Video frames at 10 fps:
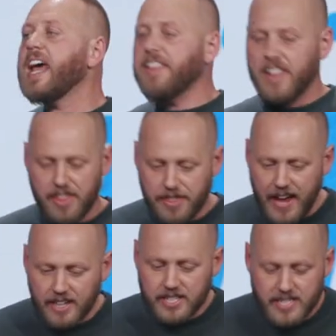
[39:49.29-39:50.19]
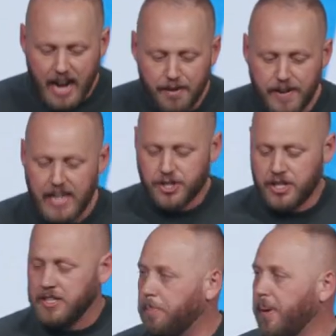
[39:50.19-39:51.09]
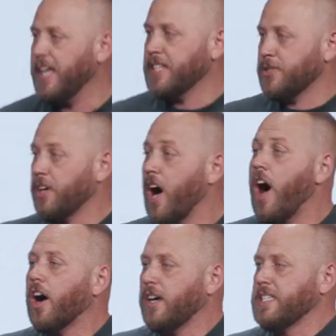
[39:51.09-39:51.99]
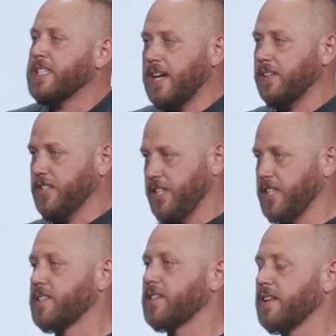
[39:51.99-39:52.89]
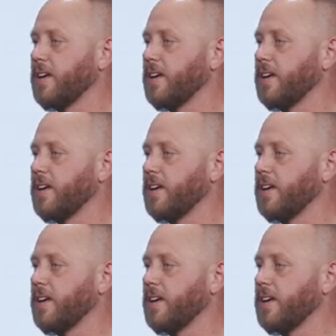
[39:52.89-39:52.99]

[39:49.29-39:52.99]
that their salvation depends on our intelligence.